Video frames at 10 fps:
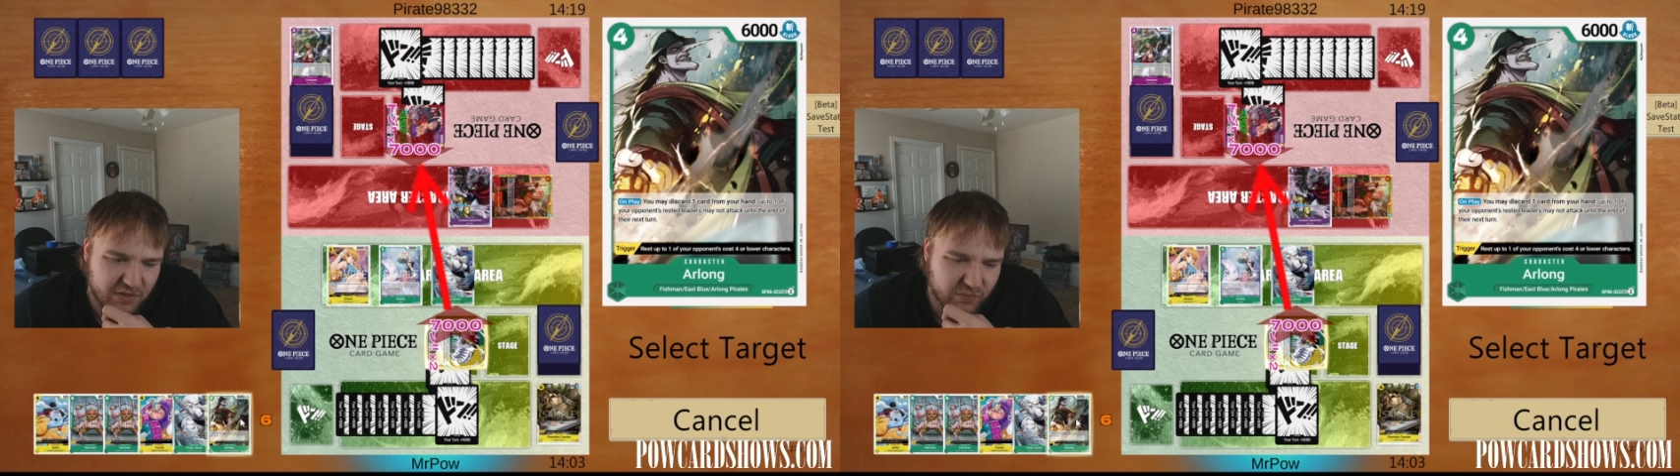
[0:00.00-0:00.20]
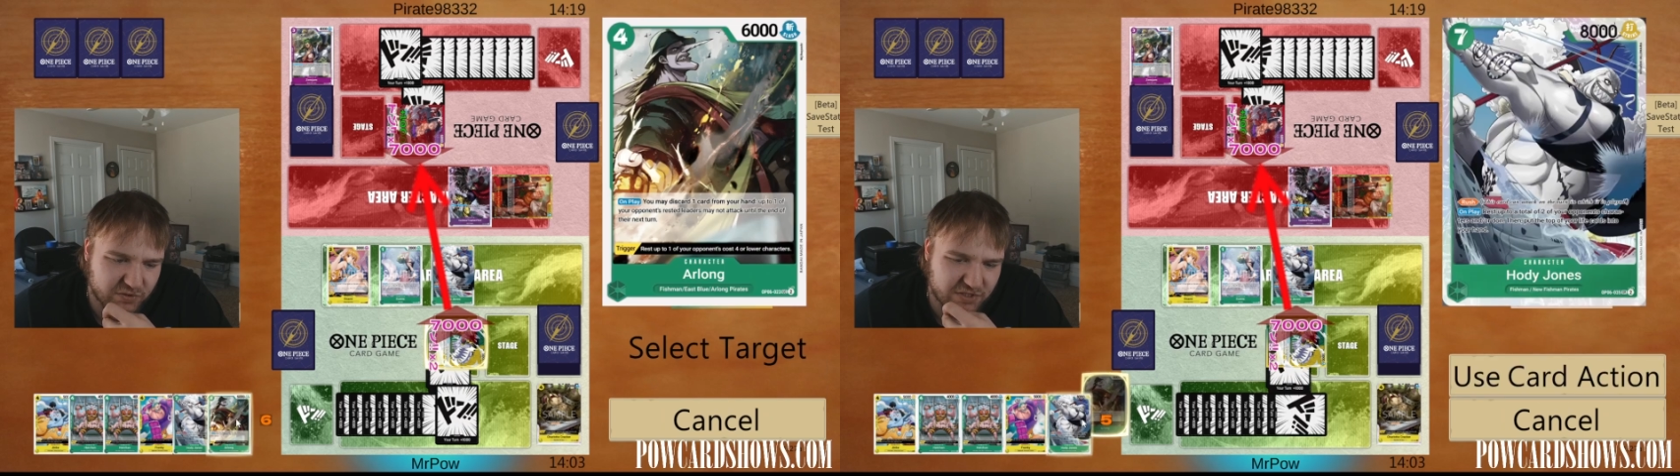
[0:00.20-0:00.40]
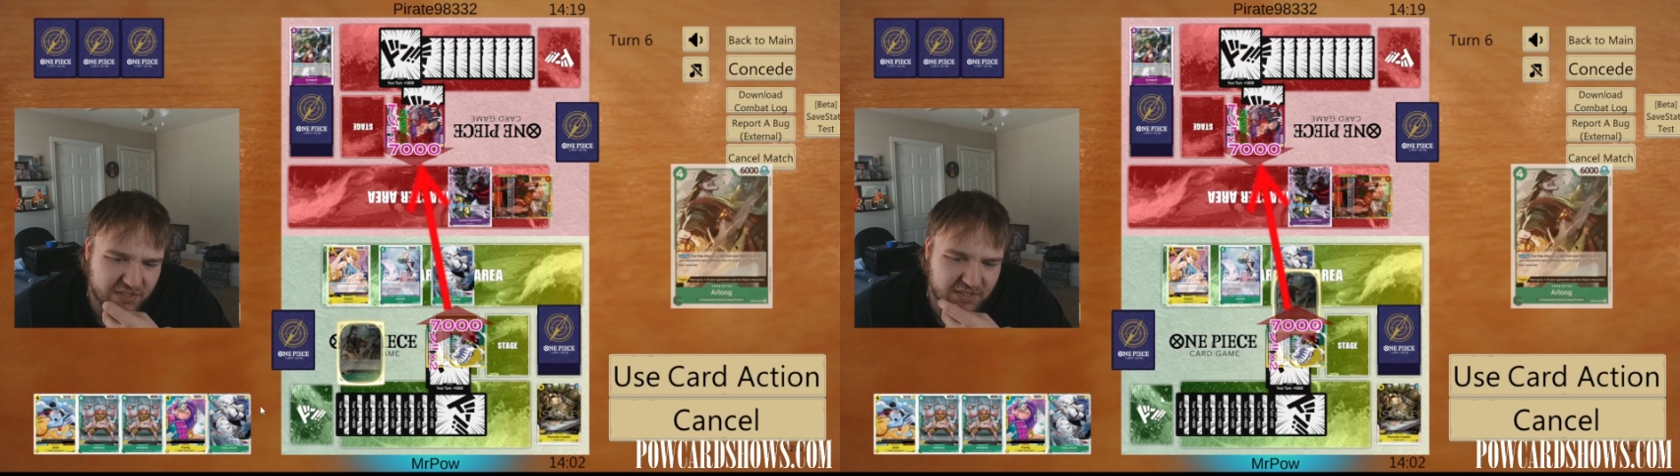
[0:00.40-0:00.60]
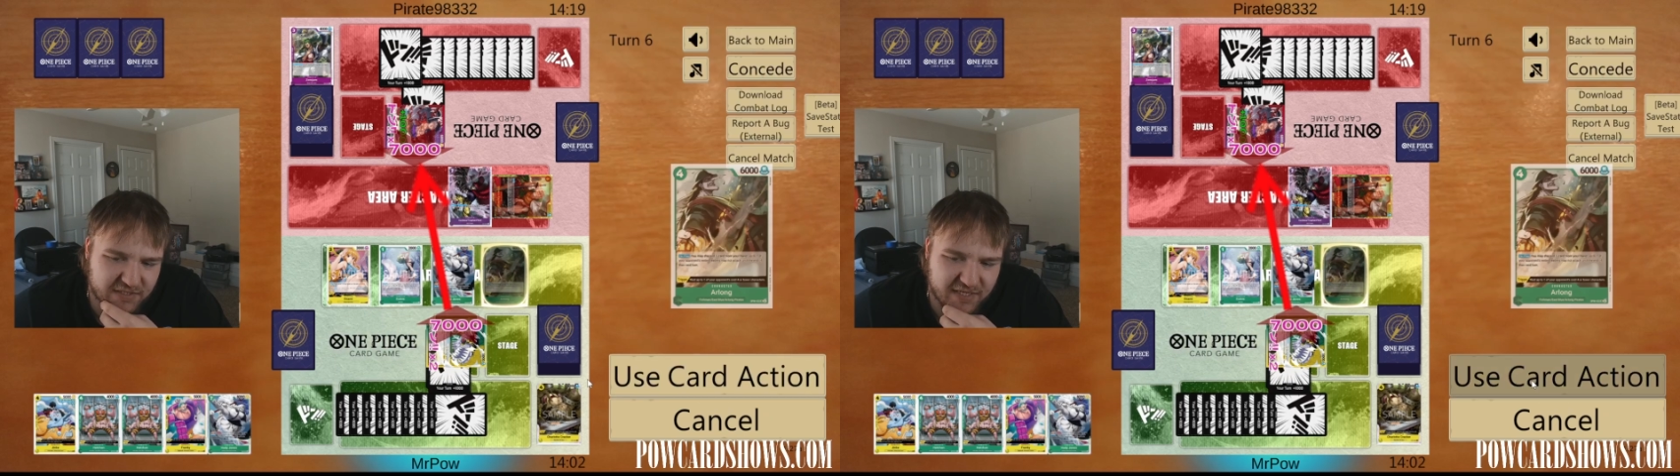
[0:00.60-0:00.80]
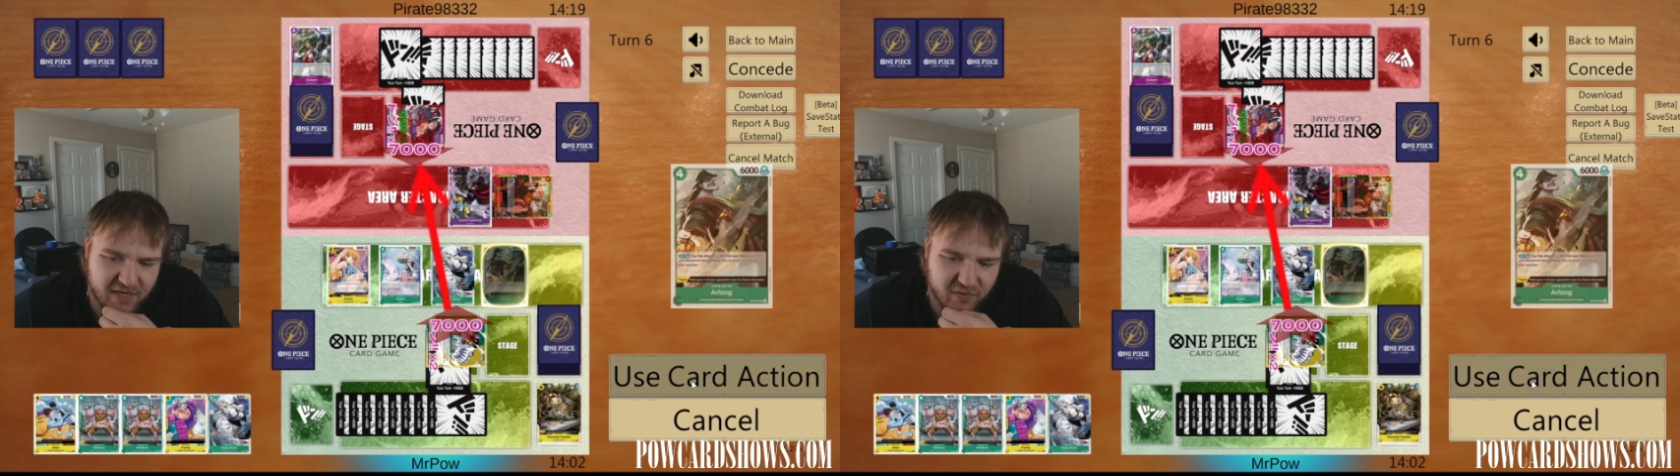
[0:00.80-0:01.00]
We'll cheat
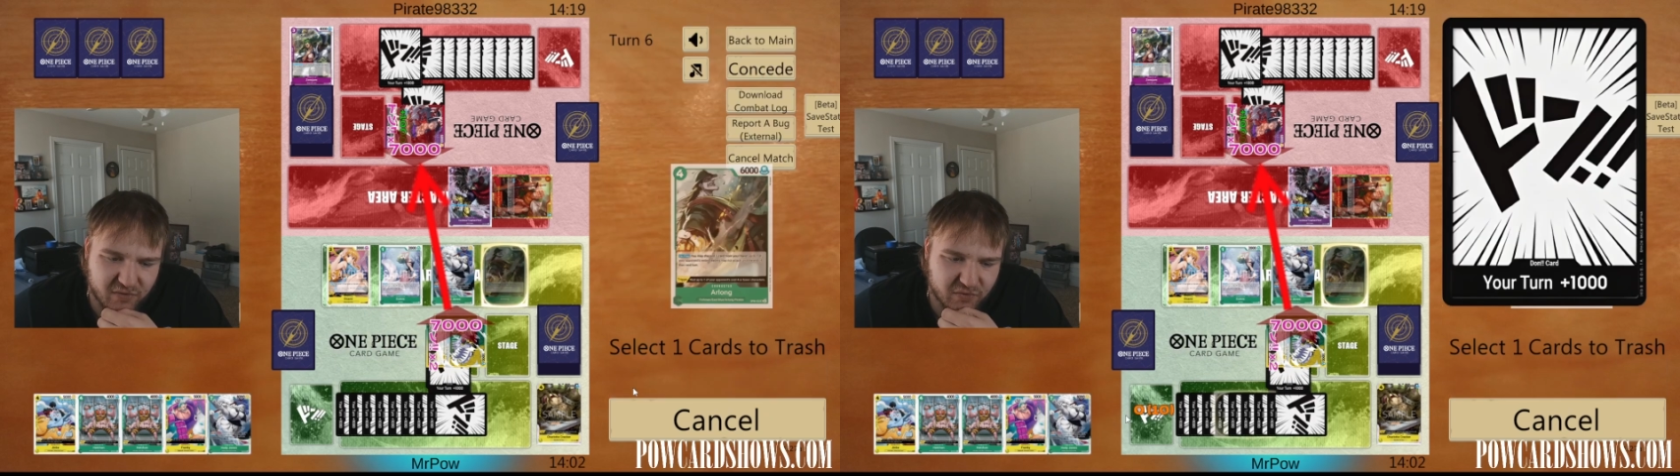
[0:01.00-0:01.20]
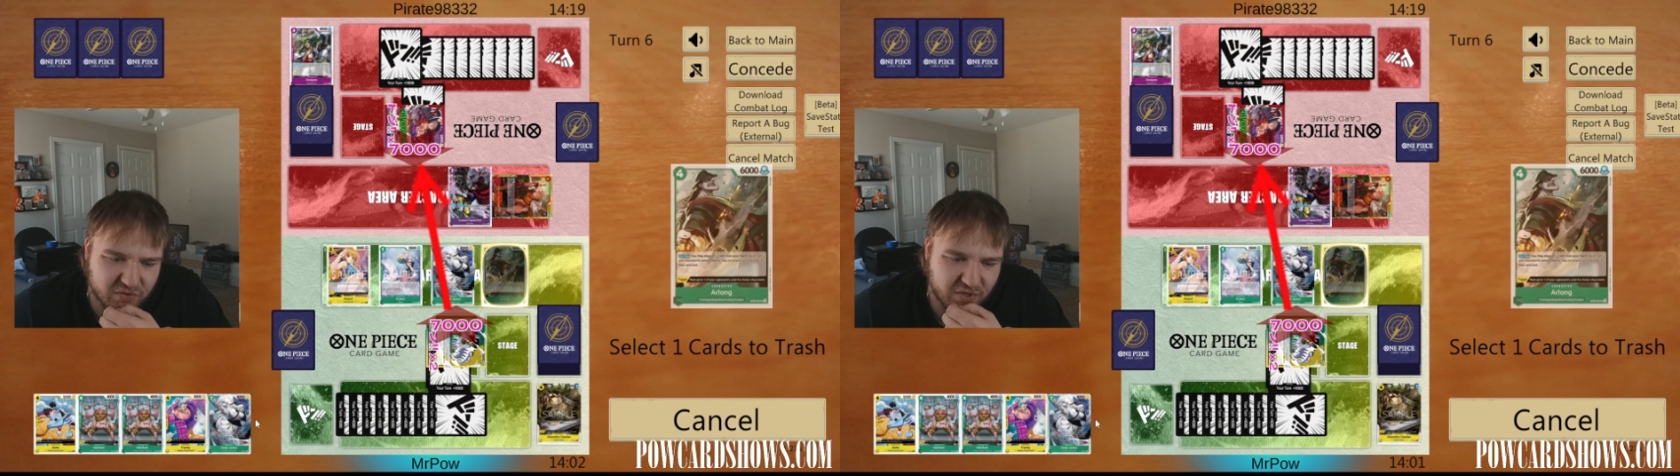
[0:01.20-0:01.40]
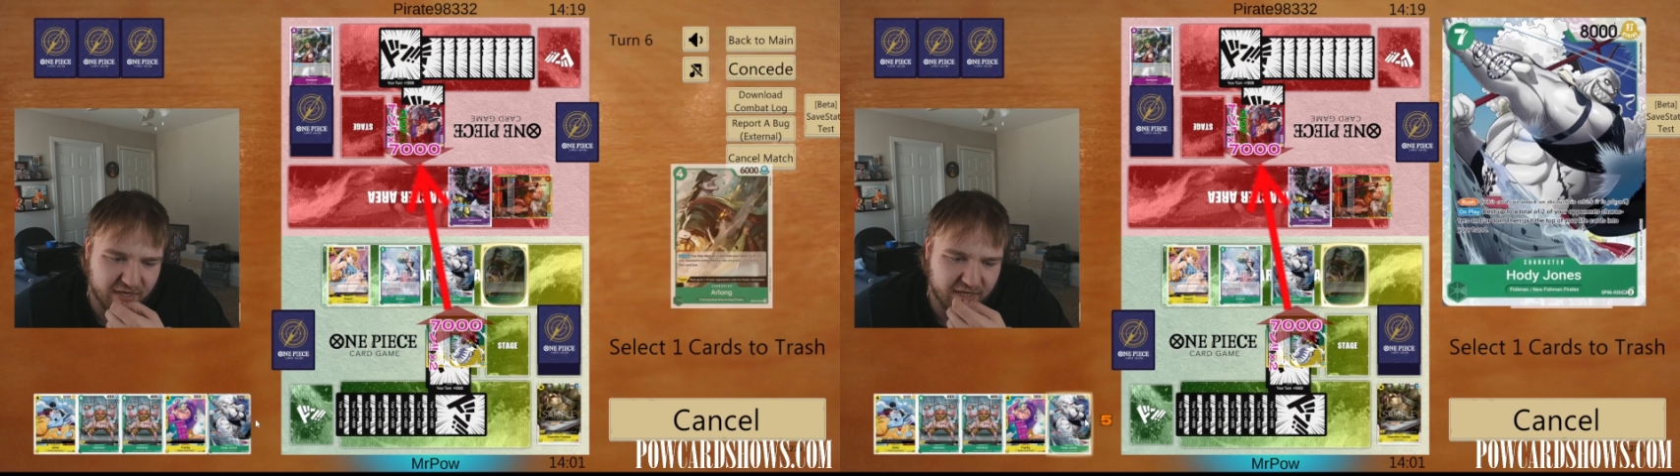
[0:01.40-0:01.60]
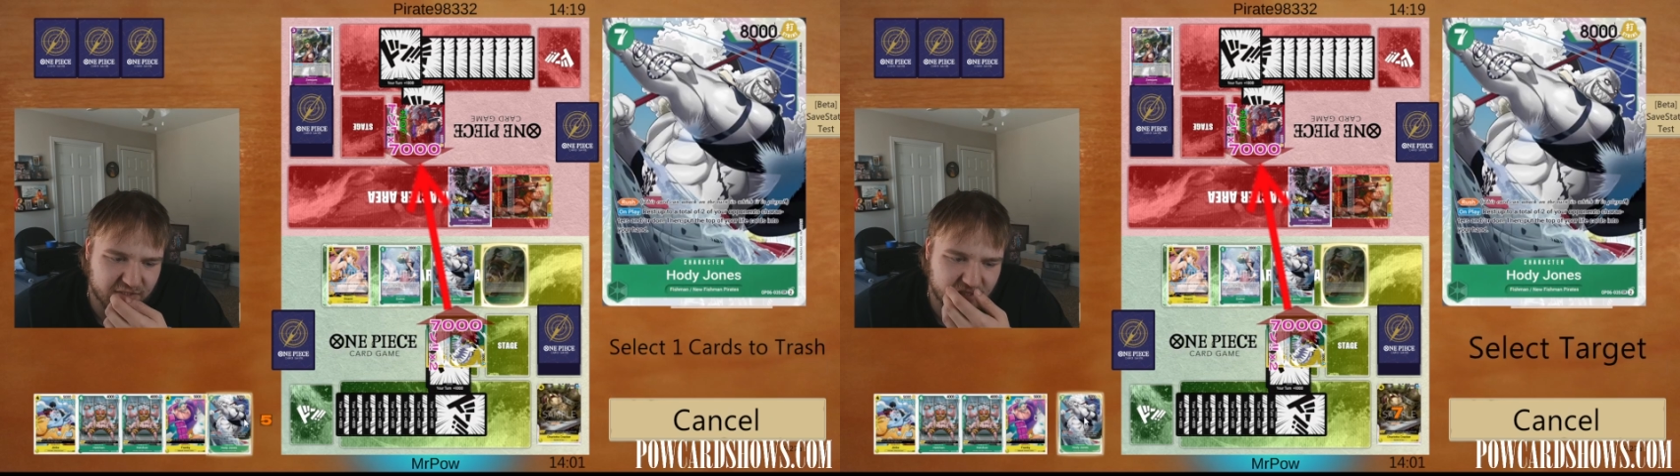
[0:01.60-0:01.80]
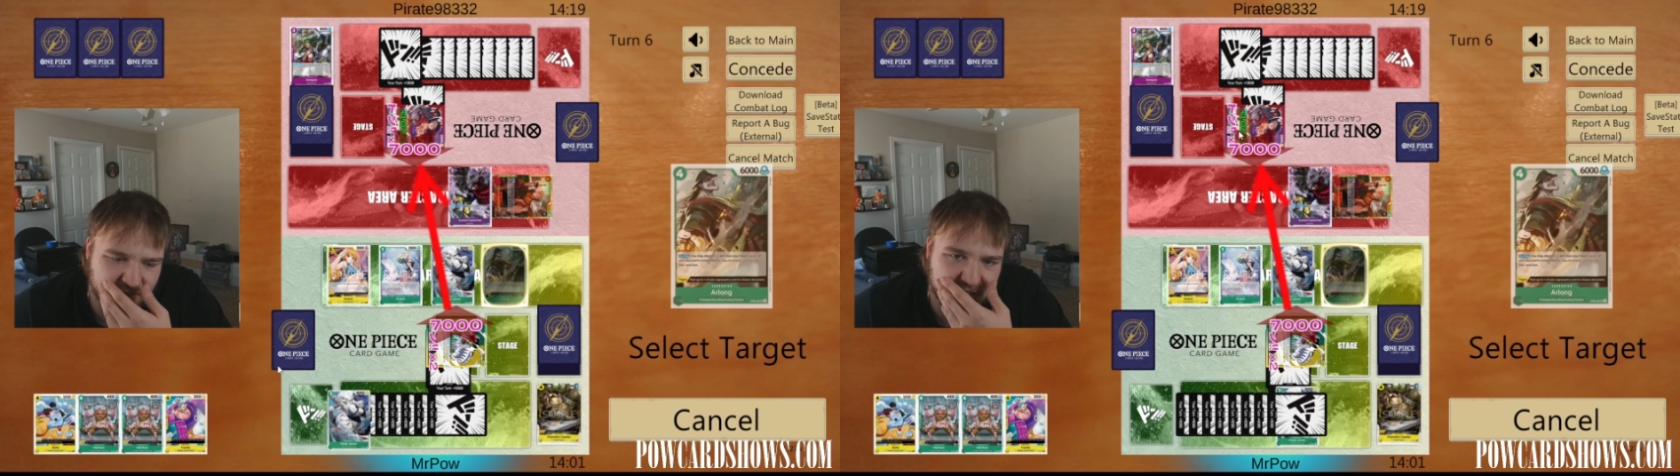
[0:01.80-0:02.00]
this out, use card action,